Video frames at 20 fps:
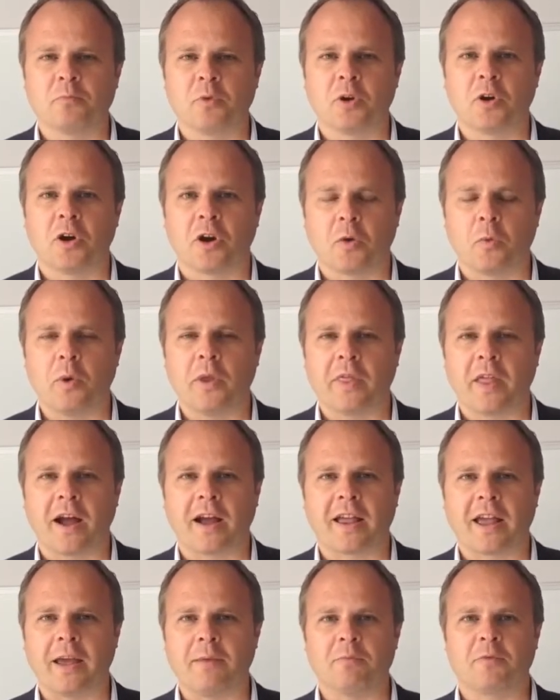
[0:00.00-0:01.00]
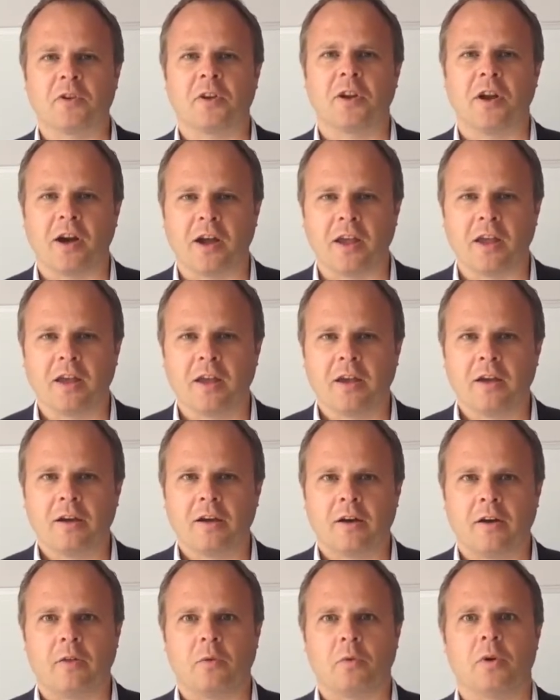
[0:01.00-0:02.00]
We've got to win that game tonight,
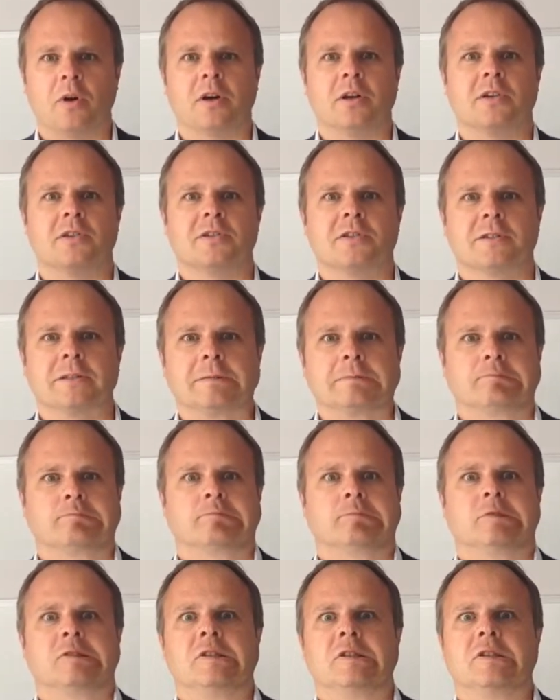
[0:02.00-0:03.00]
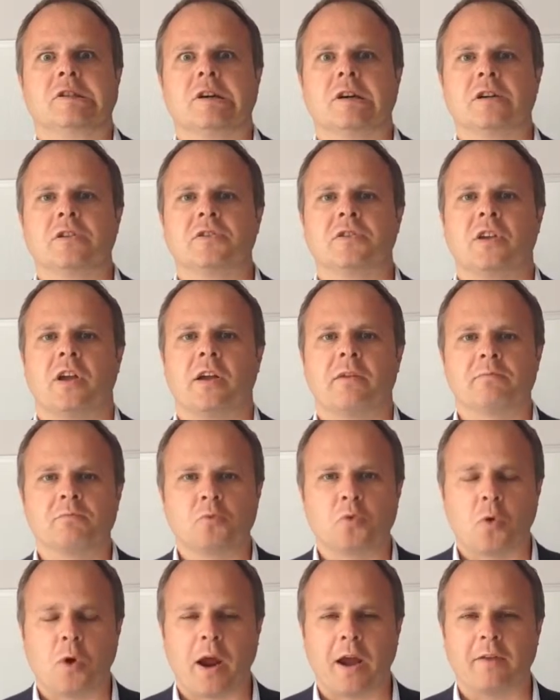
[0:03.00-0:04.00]
otherwise disaster.
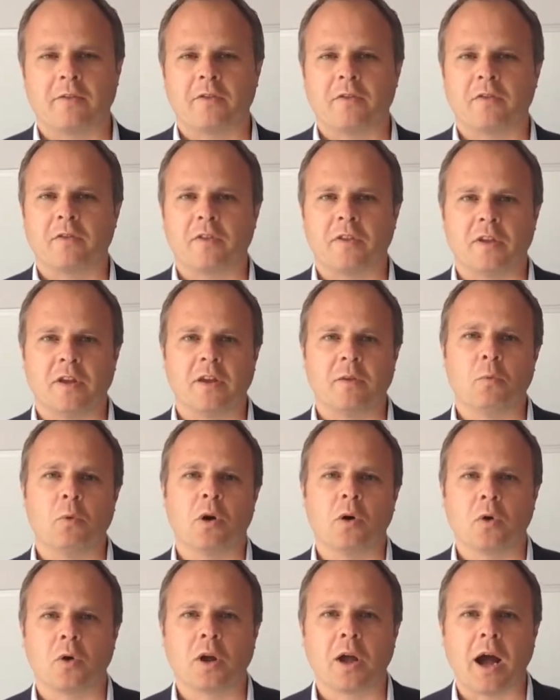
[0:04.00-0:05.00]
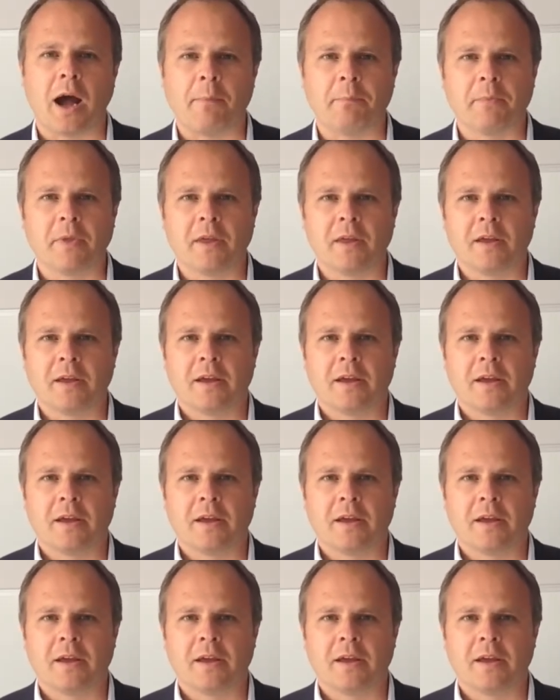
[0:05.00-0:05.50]
We're out of the World Cup.